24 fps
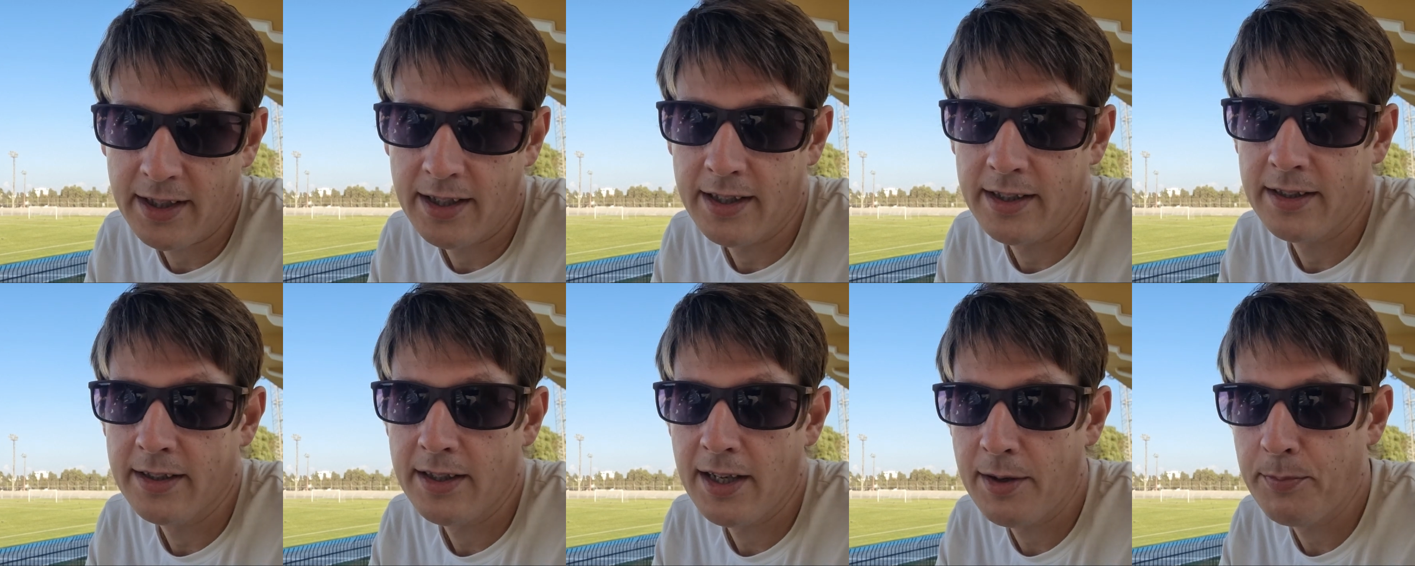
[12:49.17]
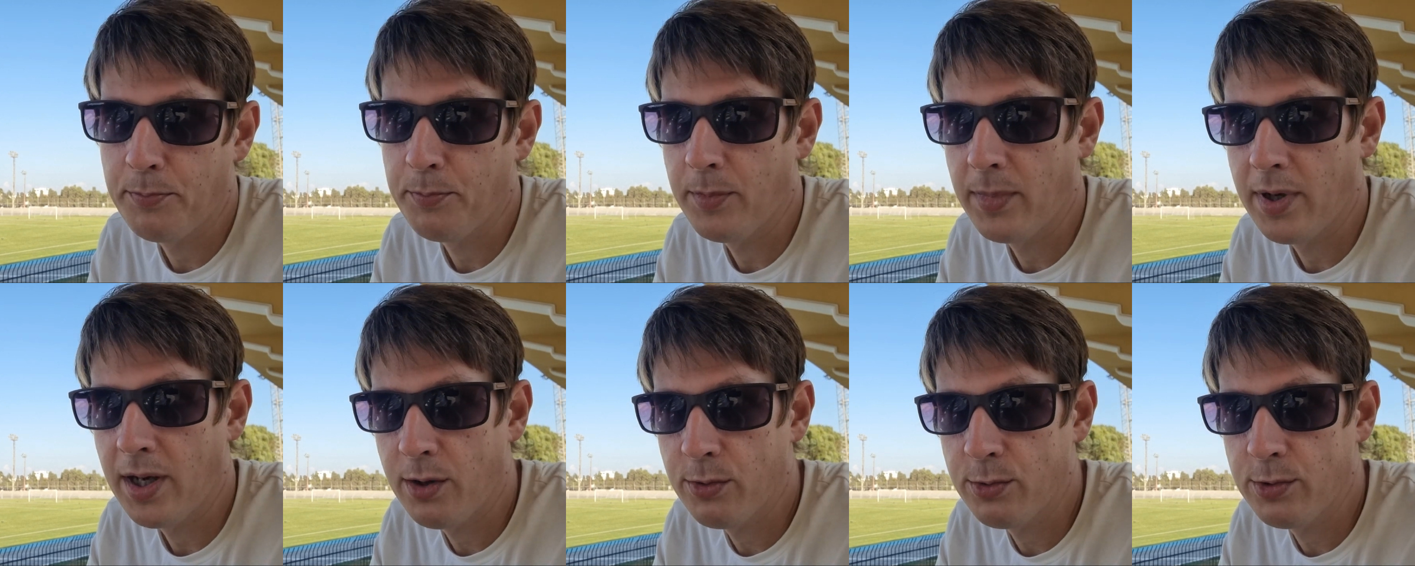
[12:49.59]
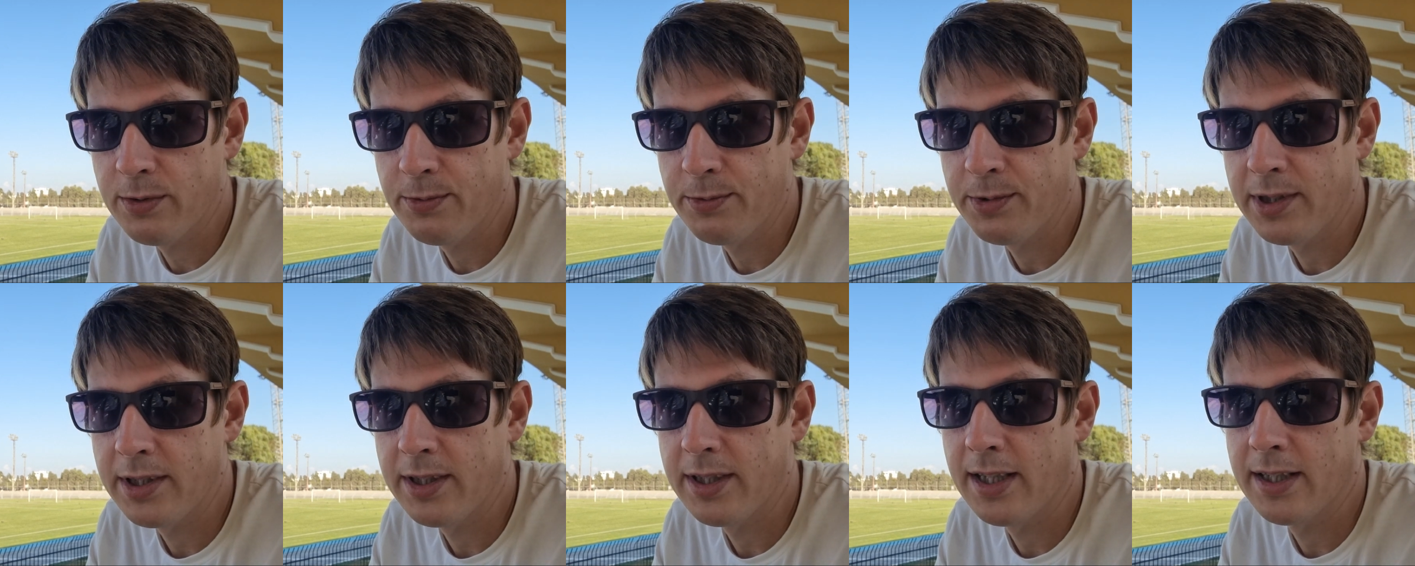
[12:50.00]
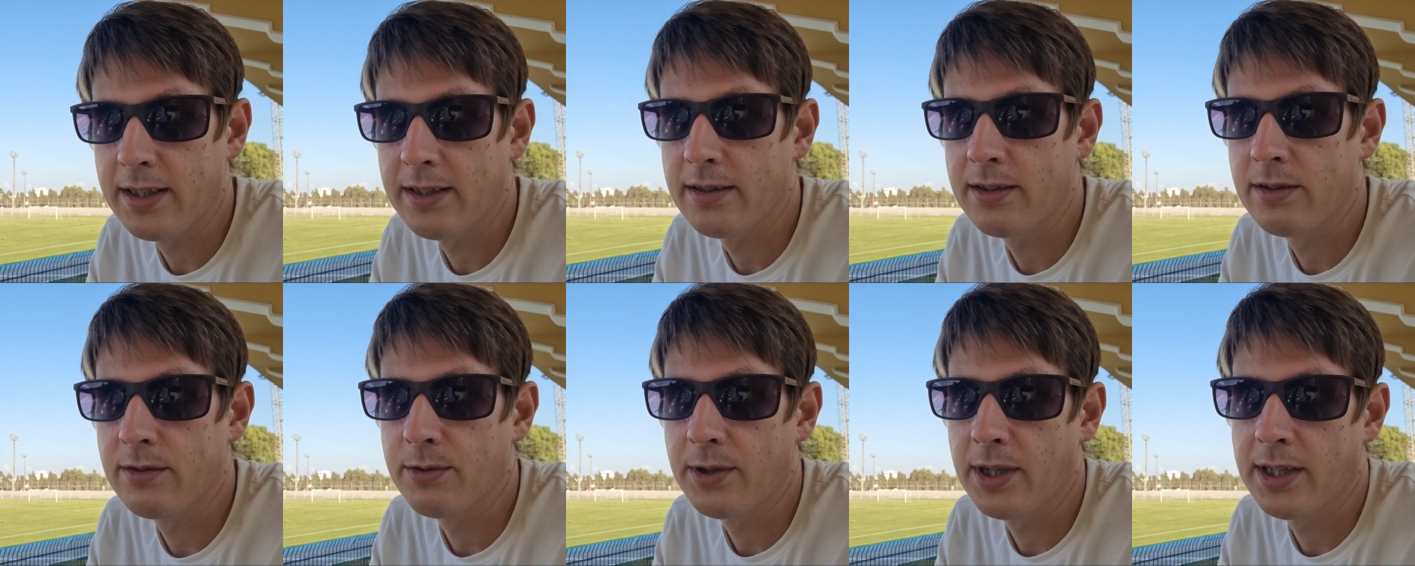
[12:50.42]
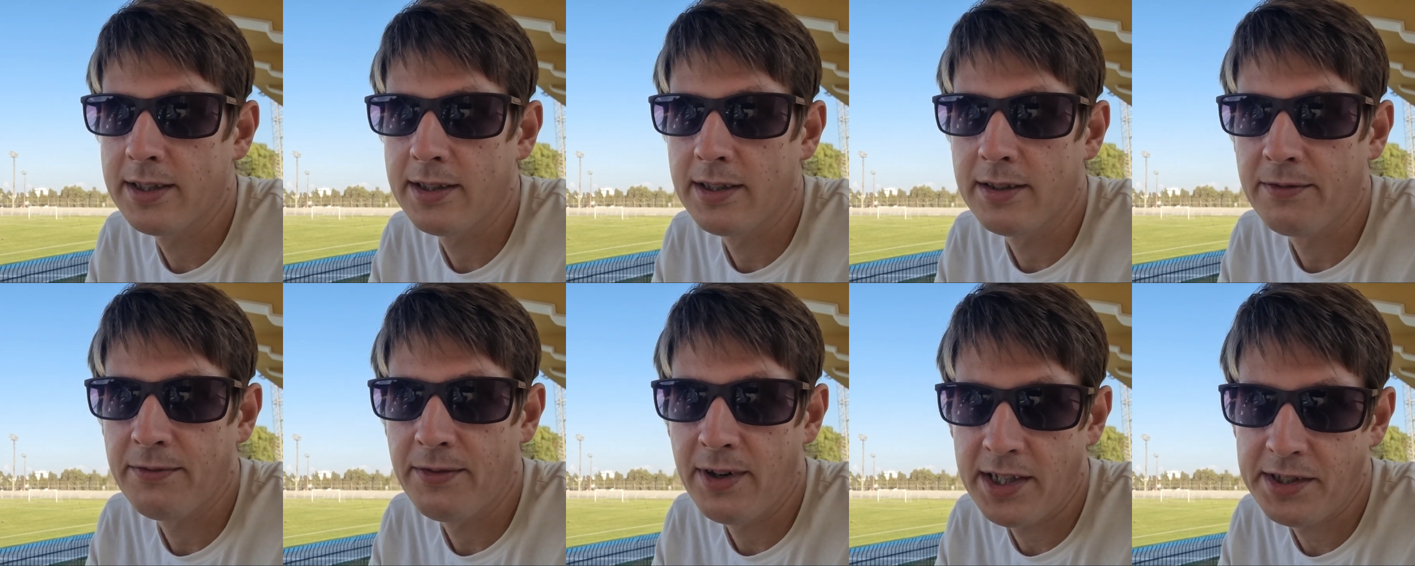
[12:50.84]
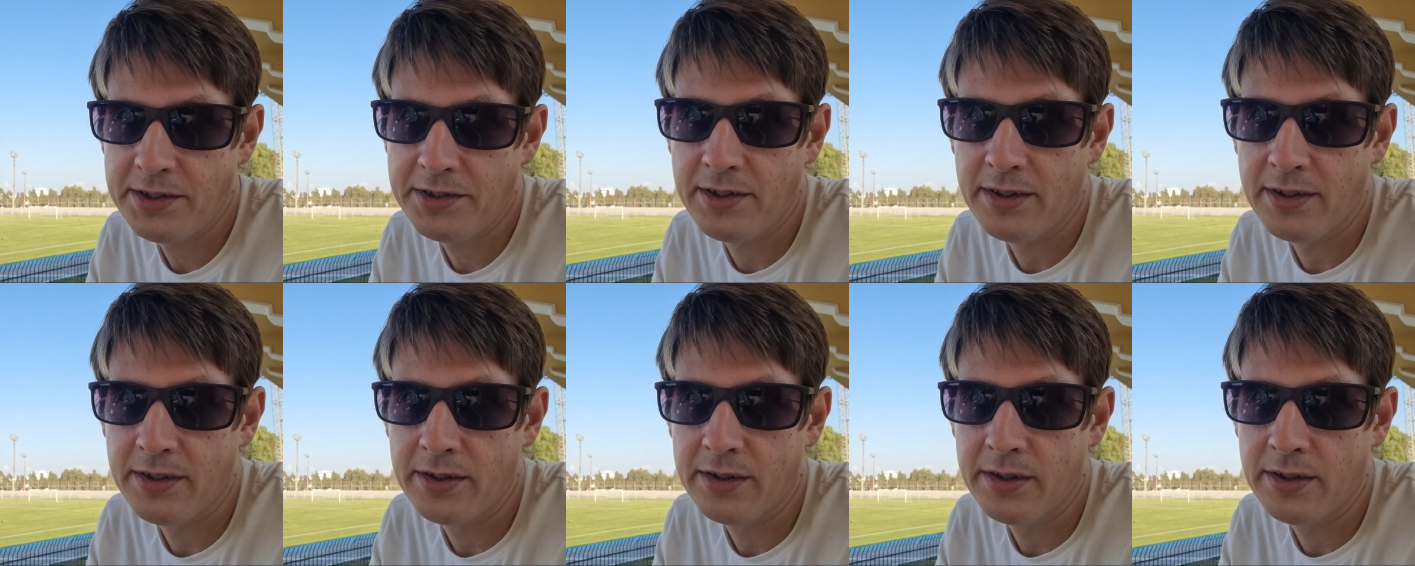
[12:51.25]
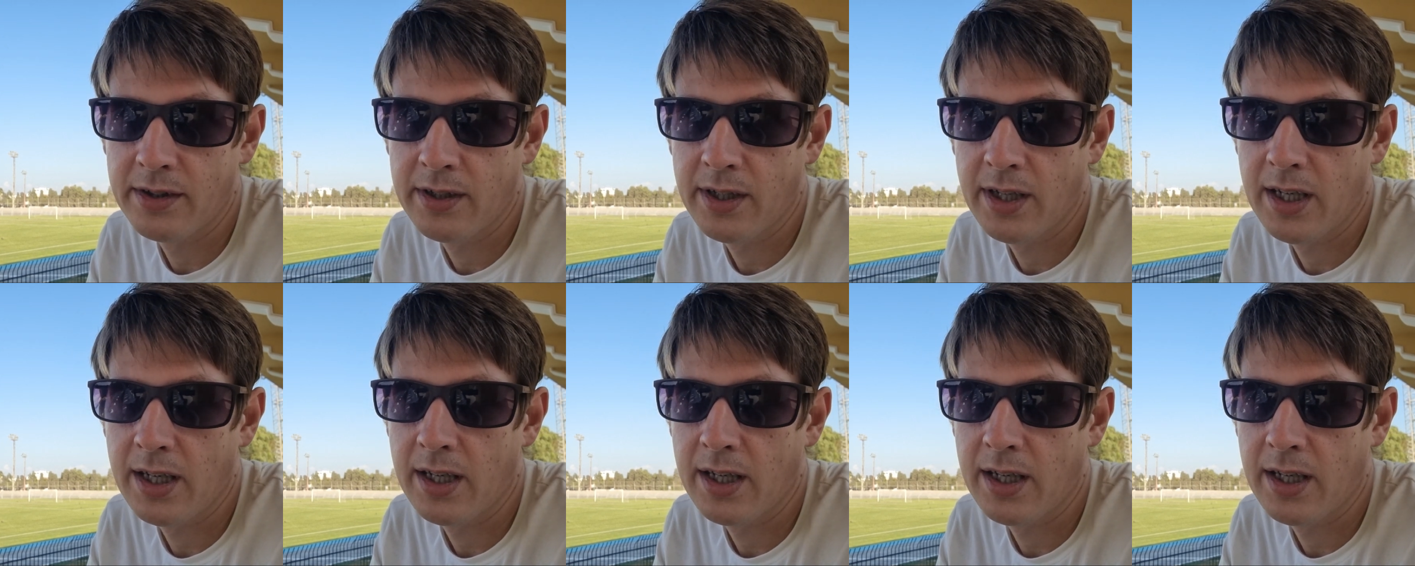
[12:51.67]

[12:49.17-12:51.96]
and help me out with that to get it faster,